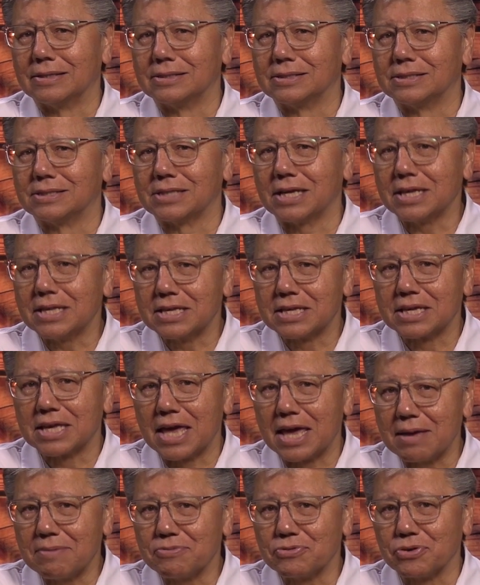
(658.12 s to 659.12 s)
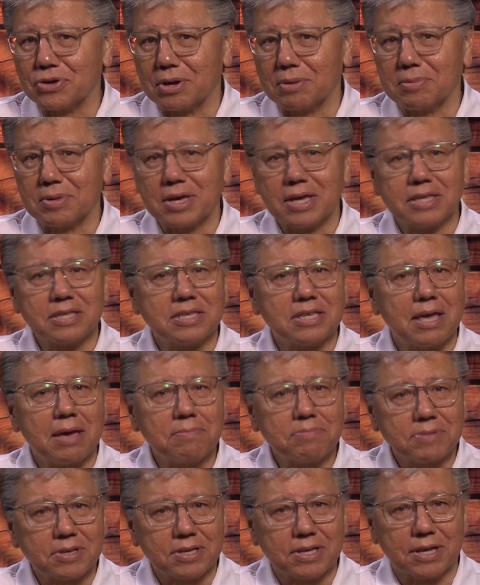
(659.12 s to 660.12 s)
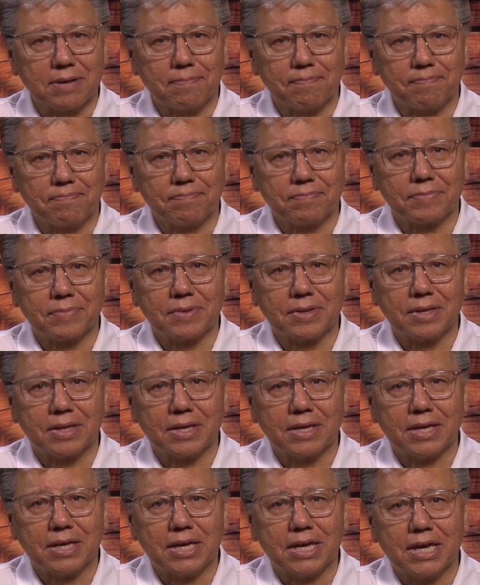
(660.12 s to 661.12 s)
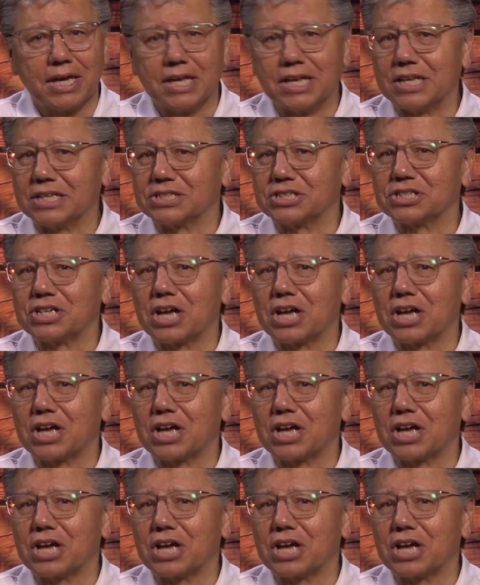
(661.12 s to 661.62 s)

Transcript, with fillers: Satan came to him and tempted him. And as